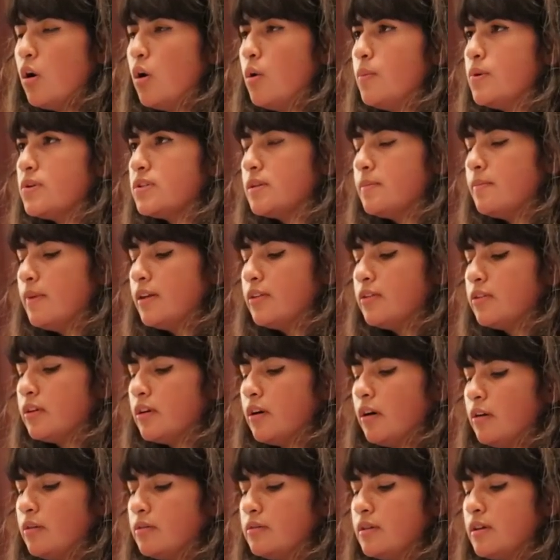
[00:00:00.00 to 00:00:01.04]
Almost a month
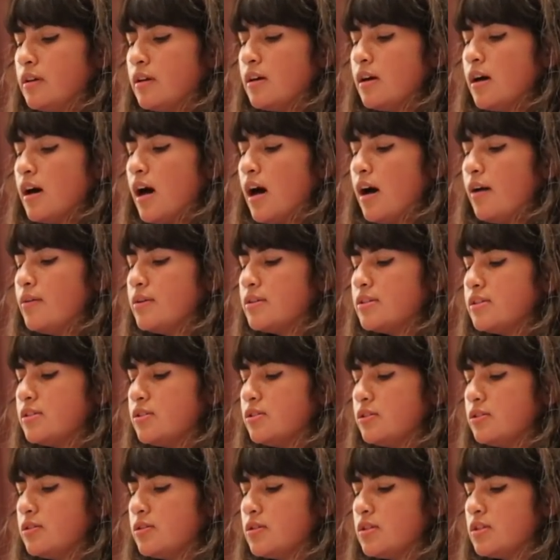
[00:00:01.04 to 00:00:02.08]
ago, I was
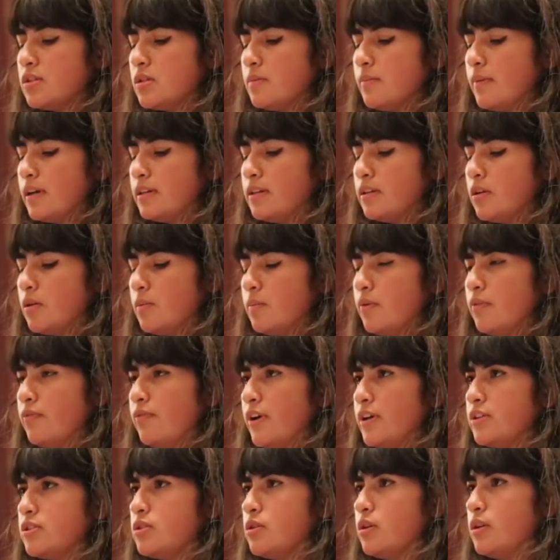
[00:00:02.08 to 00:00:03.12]
introduced to my new
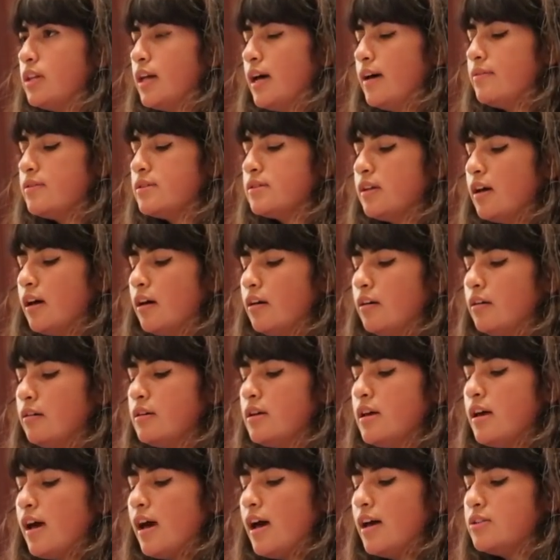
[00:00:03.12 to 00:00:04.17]
professional
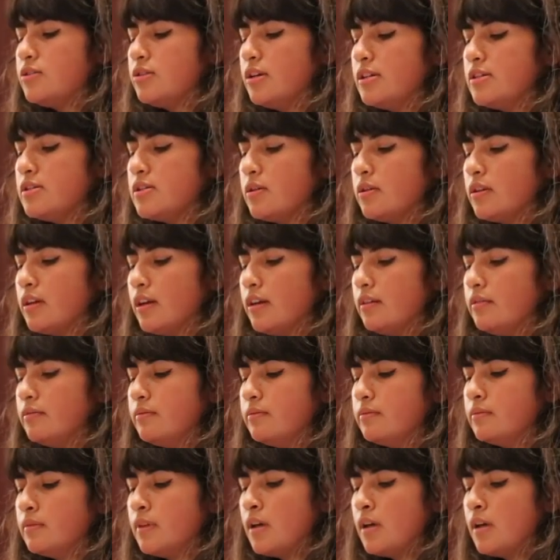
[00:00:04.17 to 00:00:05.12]
lifestyle at TransUnion.